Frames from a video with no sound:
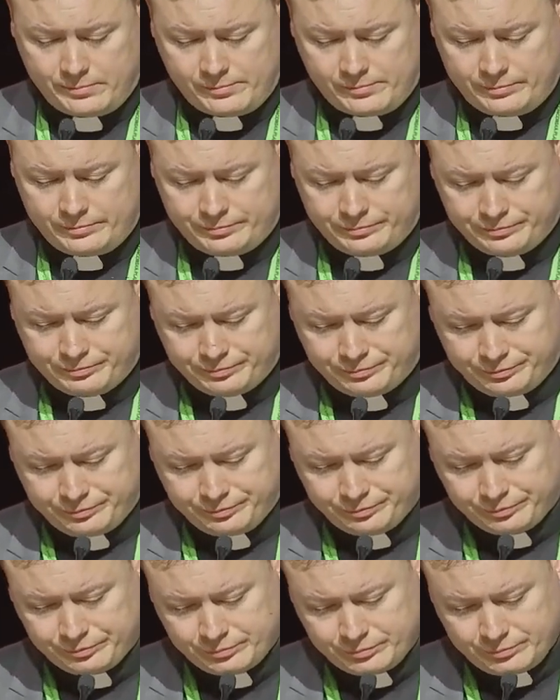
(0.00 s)

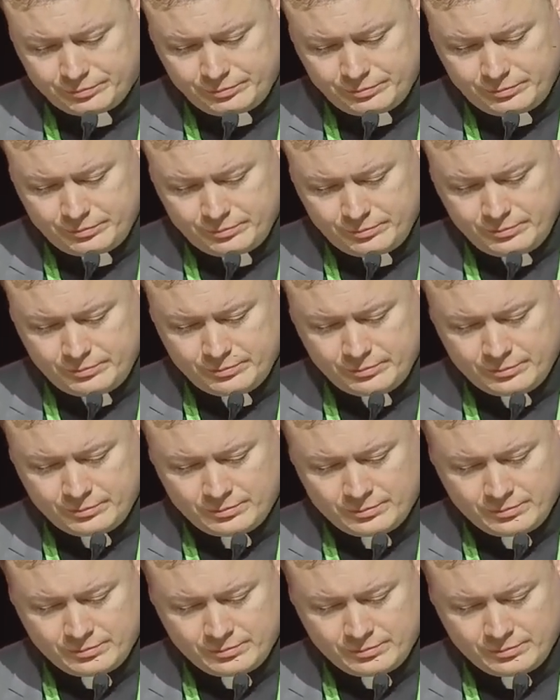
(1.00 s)
[no speech]